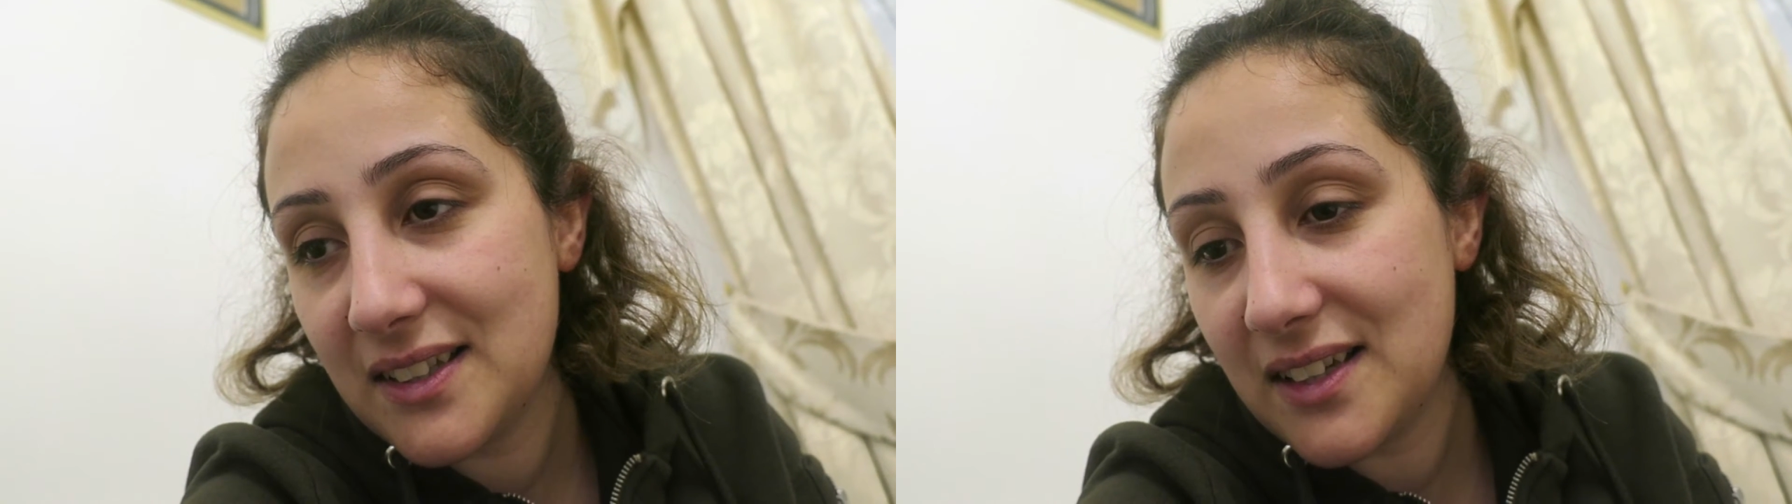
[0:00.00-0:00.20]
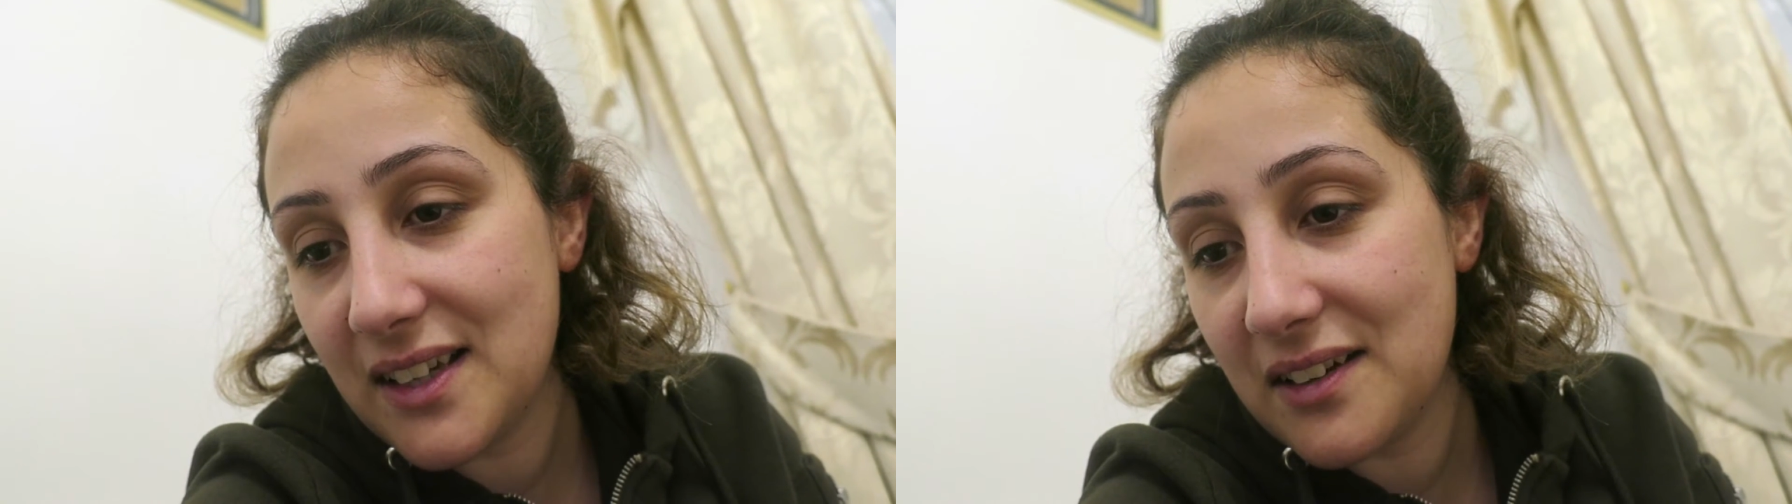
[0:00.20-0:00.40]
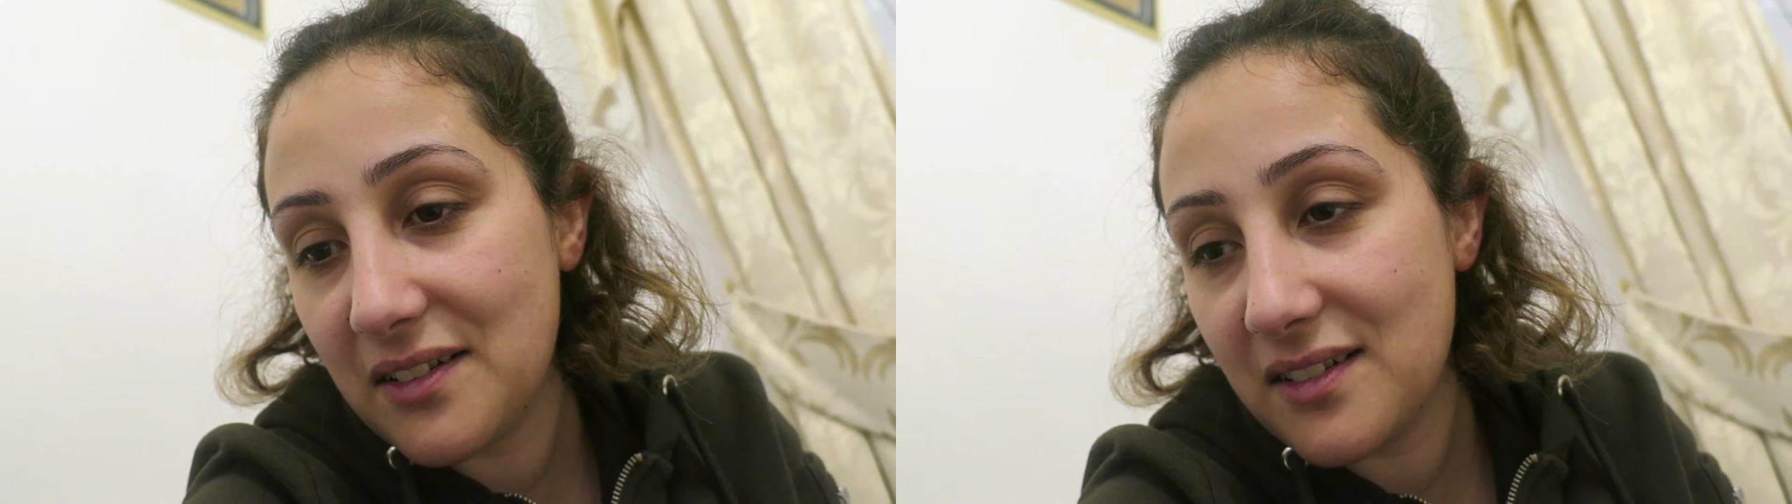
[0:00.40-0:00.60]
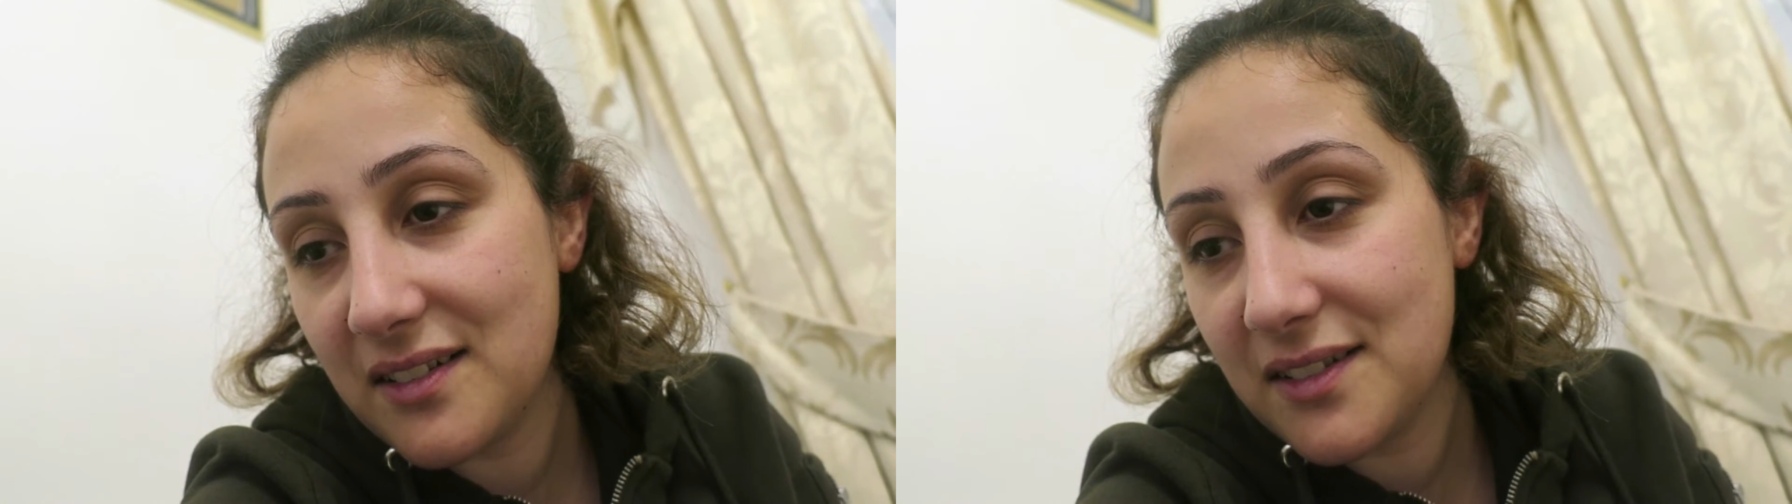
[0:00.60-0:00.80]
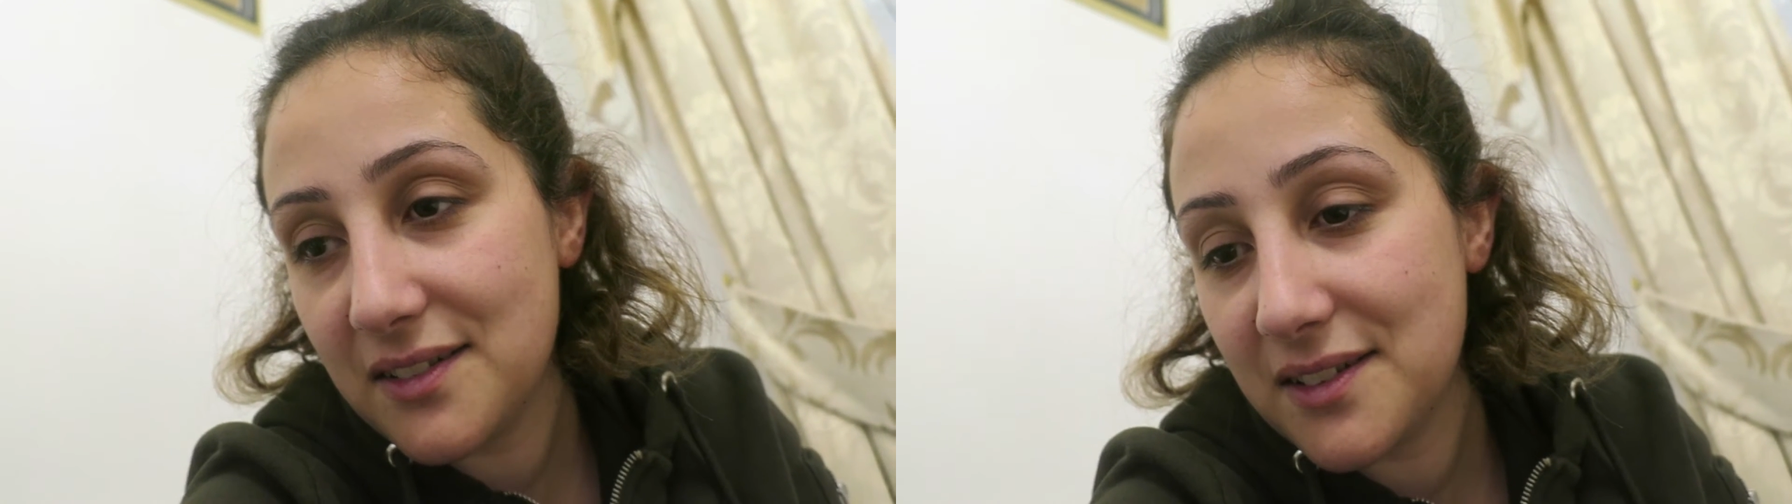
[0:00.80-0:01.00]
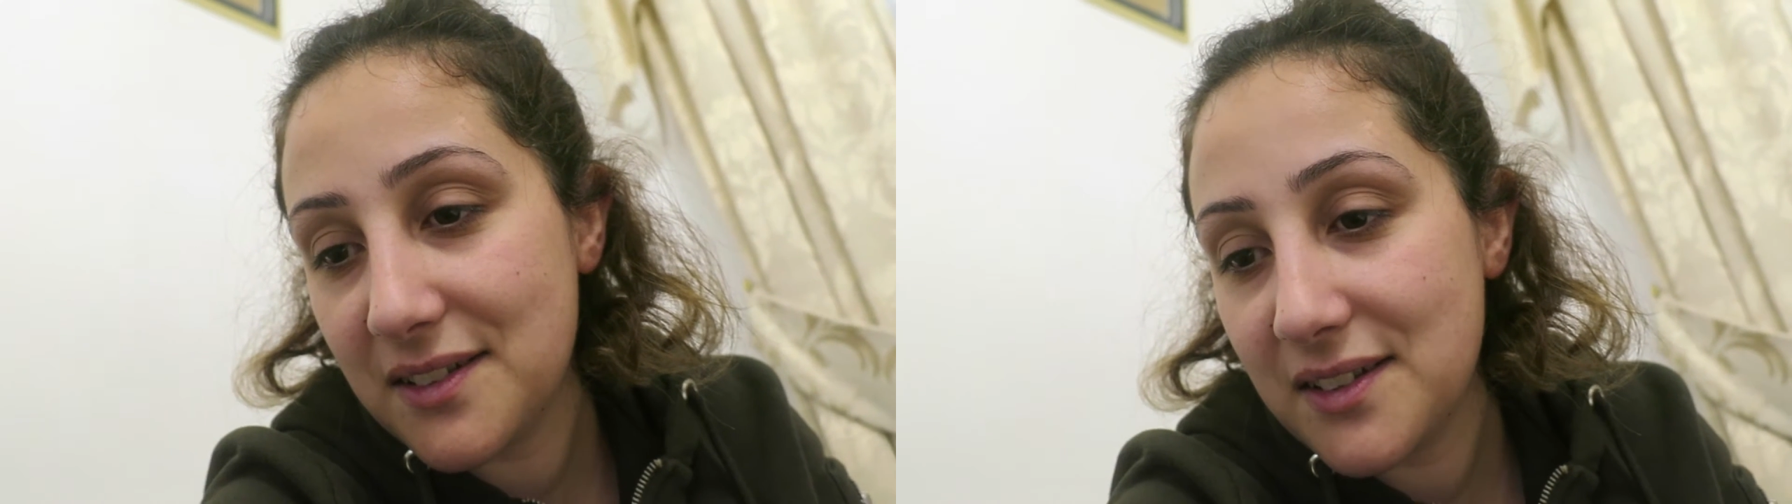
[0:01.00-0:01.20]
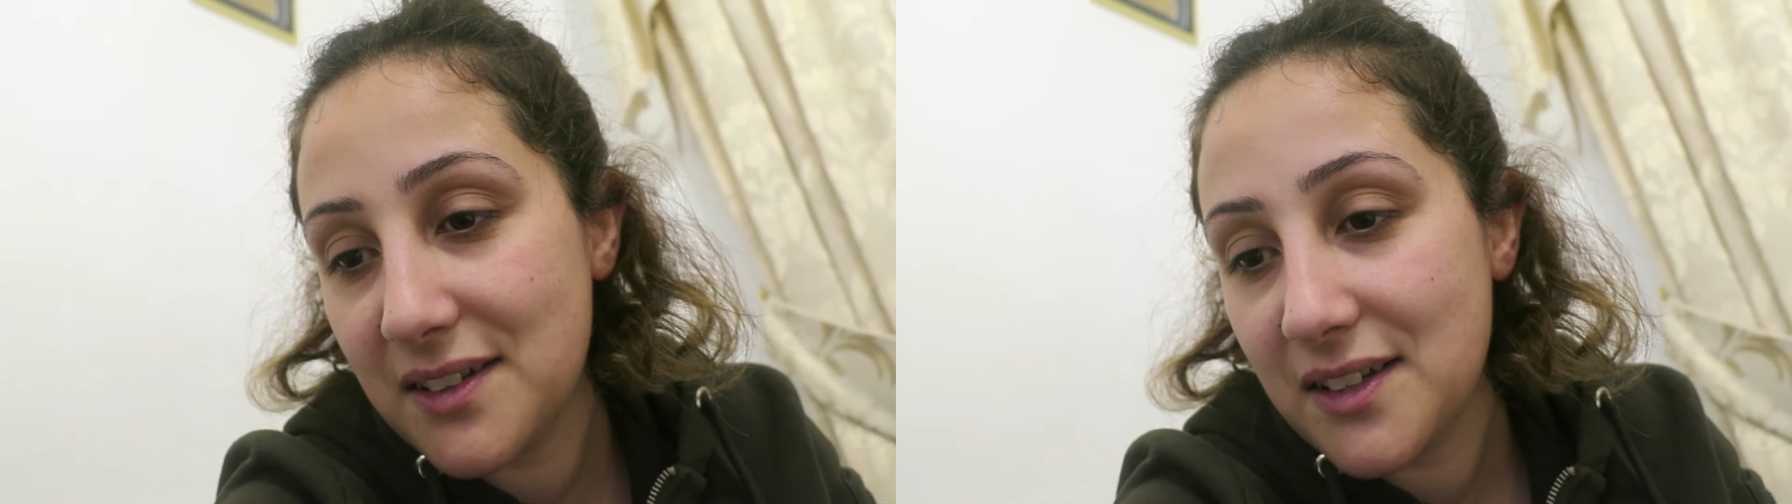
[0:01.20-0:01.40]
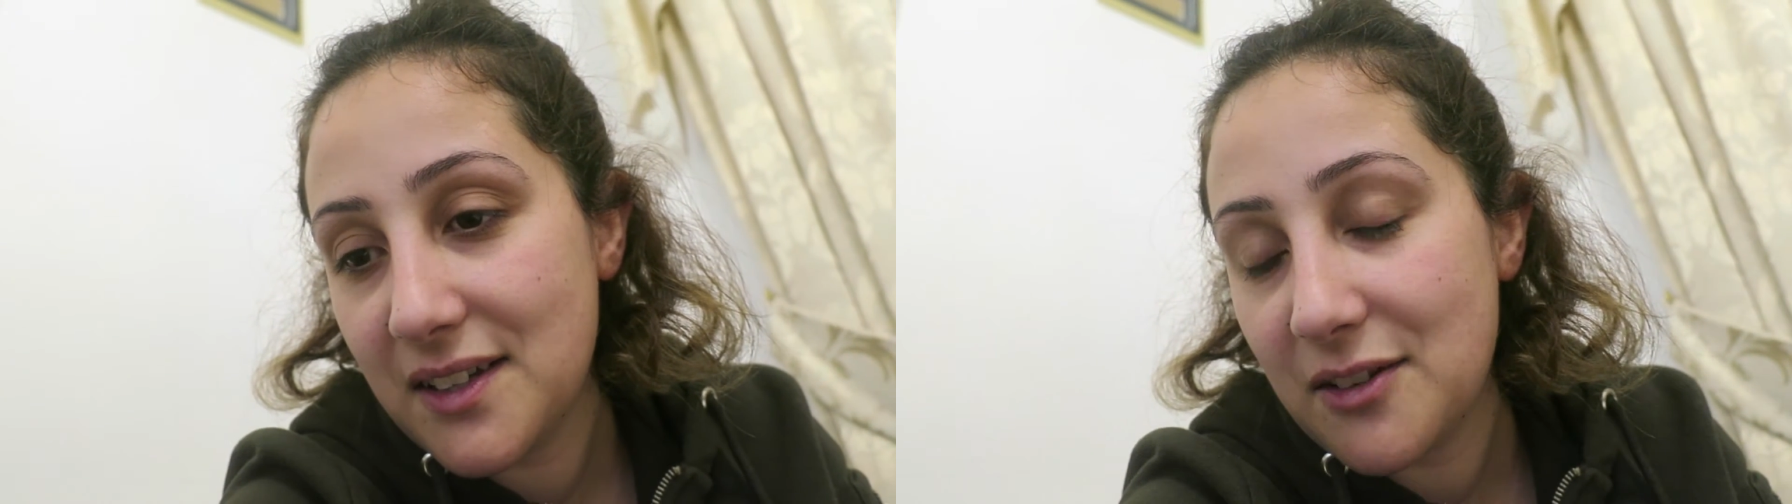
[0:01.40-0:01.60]
No.
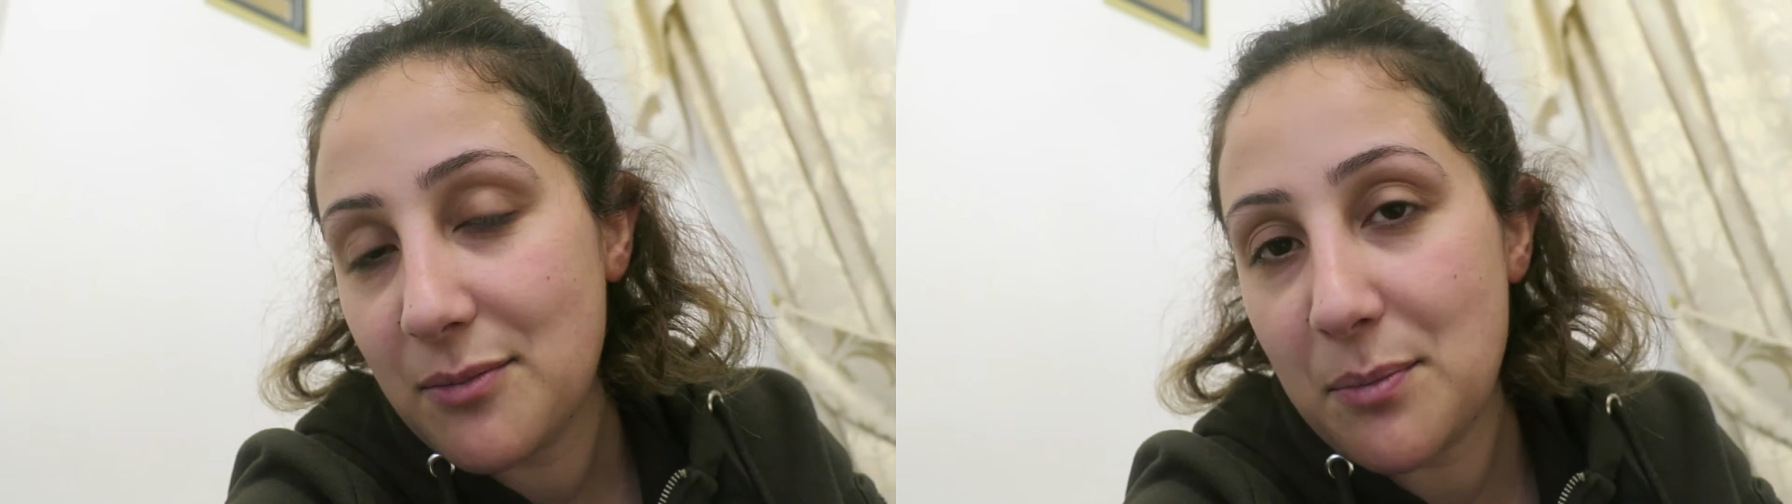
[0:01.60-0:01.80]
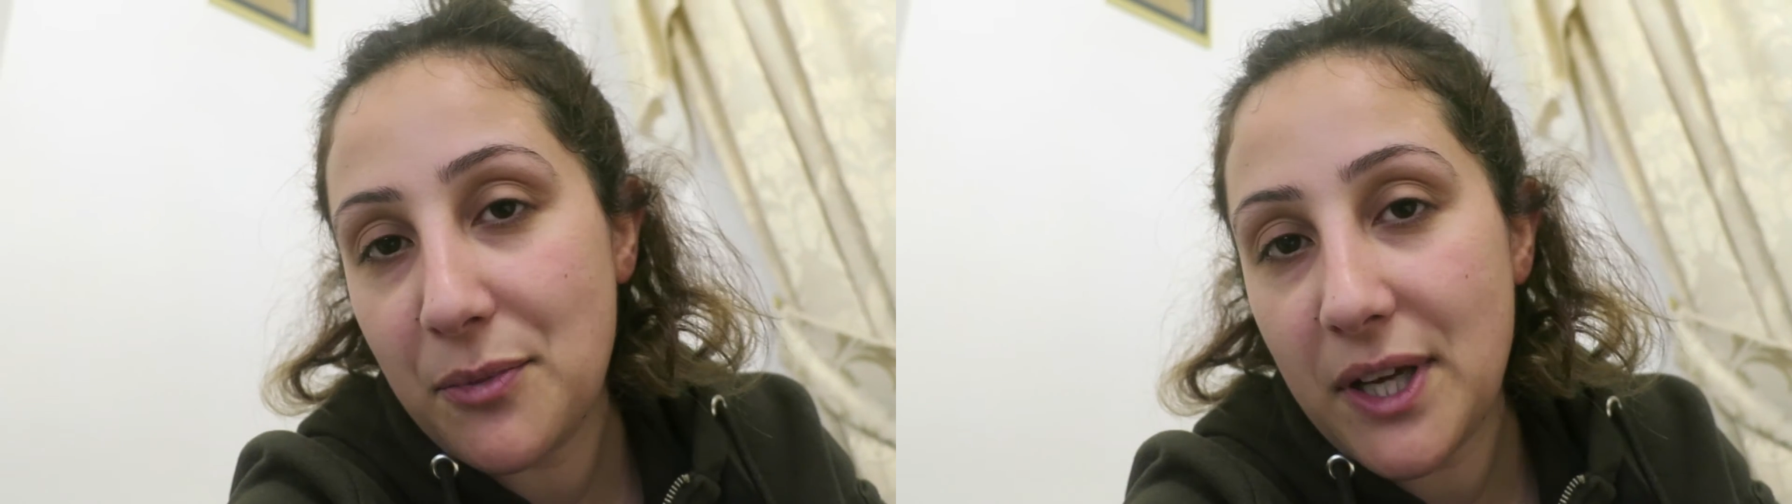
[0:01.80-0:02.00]
Been